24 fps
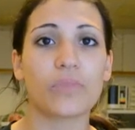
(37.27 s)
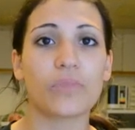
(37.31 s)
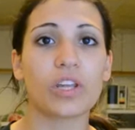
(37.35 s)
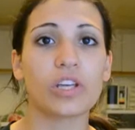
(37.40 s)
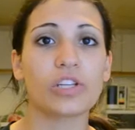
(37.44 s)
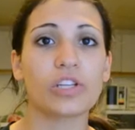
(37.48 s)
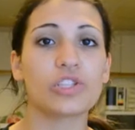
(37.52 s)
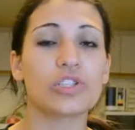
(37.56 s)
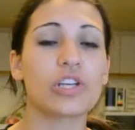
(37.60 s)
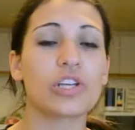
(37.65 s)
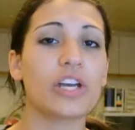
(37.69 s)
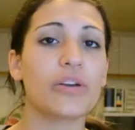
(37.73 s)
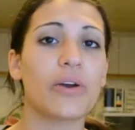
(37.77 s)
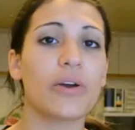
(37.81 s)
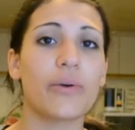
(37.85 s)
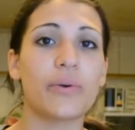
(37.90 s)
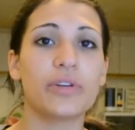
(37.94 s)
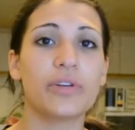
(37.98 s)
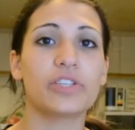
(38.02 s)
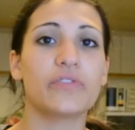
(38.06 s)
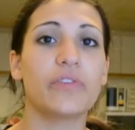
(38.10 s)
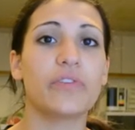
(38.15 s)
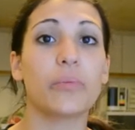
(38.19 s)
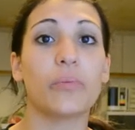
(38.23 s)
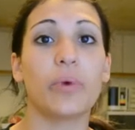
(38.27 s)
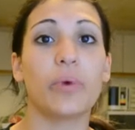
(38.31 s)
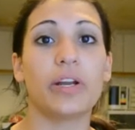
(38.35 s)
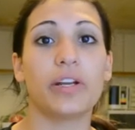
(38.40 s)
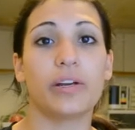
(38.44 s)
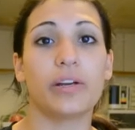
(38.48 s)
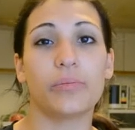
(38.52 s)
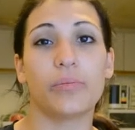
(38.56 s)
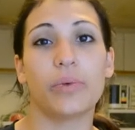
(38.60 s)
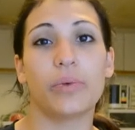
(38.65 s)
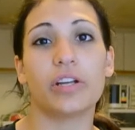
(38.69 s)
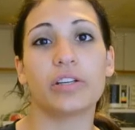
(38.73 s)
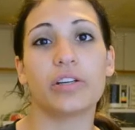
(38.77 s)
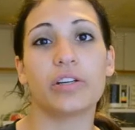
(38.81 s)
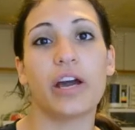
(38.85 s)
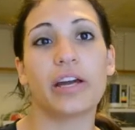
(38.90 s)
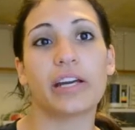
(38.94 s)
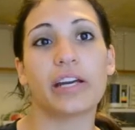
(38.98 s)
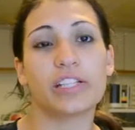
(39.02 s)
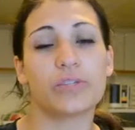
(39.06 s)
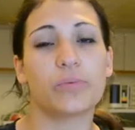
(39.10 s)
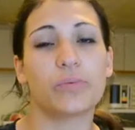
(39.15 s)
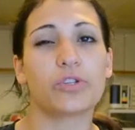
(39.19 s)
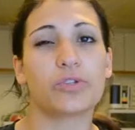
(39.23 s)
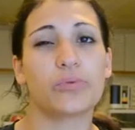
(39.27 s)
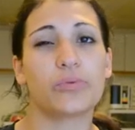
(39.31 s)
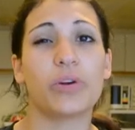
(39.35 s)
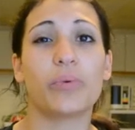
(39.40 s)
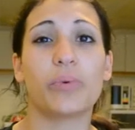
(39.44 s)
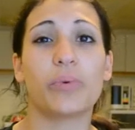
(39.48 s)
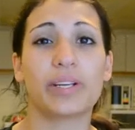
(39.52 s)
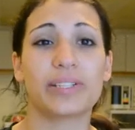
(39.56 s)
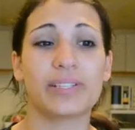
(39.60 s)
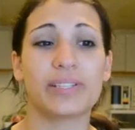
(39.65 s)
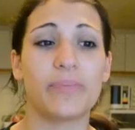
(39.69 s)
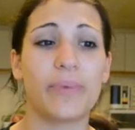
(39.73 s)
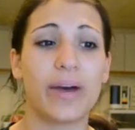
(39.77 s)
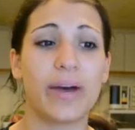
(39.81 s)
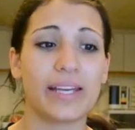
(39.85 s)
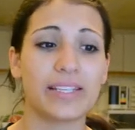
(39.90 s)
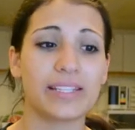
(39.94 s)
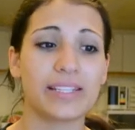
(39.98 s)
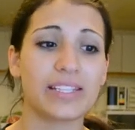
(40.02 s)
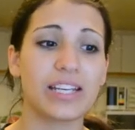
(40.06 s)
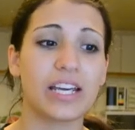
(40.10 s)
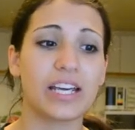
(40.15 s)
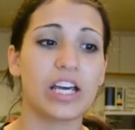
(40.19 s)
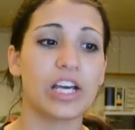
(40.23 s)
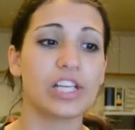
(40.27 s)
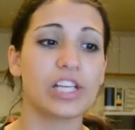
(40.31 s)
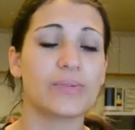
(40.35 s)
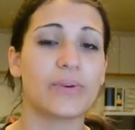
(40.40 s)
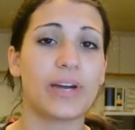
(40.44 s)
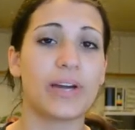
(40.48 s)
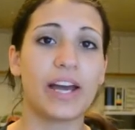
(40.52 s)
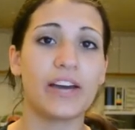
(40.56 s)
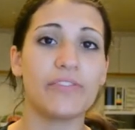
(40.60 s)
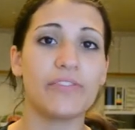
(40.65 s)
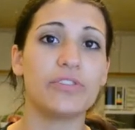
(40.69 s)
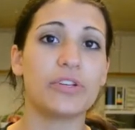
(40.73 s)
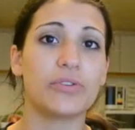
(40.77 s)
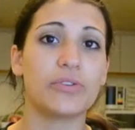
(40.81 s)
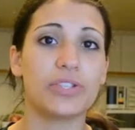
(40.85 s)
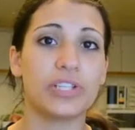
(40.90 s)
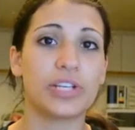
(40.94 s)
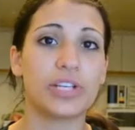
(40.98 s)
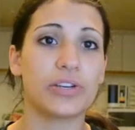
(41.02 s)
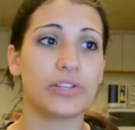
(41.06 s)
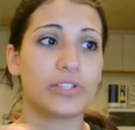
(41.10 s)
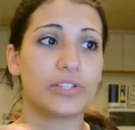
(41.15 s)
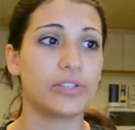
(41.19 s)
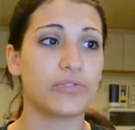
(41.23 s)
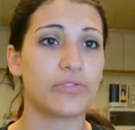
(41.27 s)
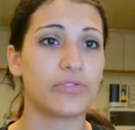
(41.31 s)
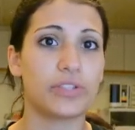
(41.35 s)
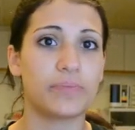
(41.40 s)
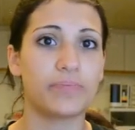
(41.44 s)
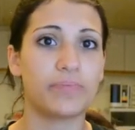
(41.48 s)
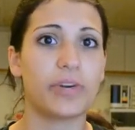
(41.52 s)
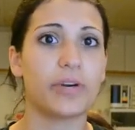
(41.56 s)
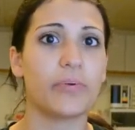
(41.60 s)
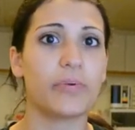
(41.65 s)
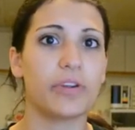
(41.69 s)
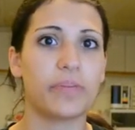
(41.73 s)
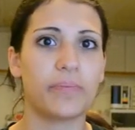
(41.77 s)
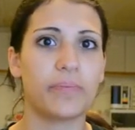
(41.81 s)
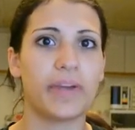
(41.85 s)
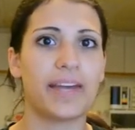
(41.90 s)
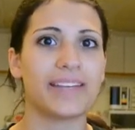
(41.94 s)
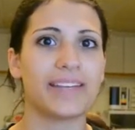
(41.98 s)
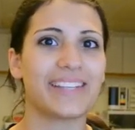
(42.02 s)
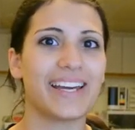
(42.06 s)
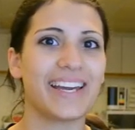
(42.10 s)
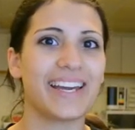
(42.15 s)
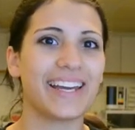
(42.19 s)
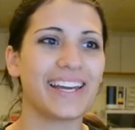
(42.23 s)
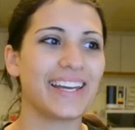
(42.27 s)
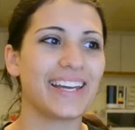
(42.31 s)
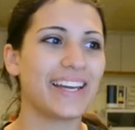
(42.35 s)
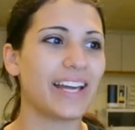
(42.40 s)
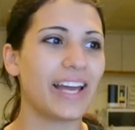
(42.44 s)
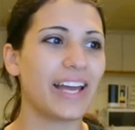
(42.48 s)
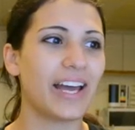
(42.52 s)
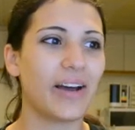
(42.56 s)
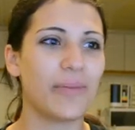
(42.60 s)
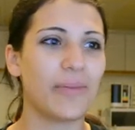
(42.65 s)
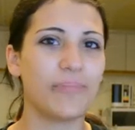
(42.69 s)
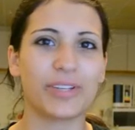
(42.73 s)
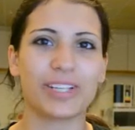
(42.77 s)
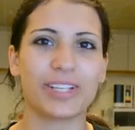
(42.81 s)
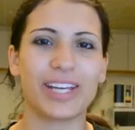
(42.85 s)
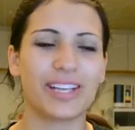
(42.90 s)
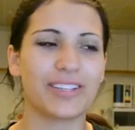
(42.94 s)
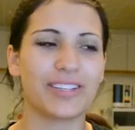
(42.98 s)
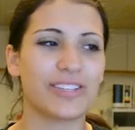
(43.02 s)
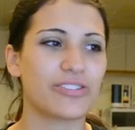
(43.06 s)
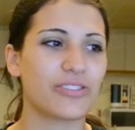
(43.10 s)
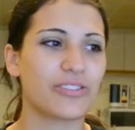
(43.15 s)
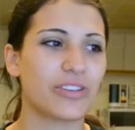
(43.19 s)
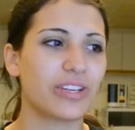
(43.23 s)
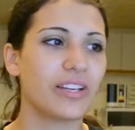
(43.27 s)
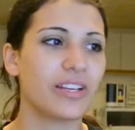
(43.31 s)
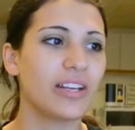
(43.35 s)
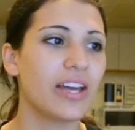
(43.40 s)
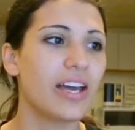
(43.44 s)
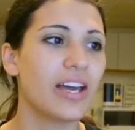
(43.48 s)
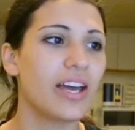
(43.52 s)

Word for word: just tell you how each of them went and which way works the best. So I have notes here, so just bear with me as I am looking at the screen.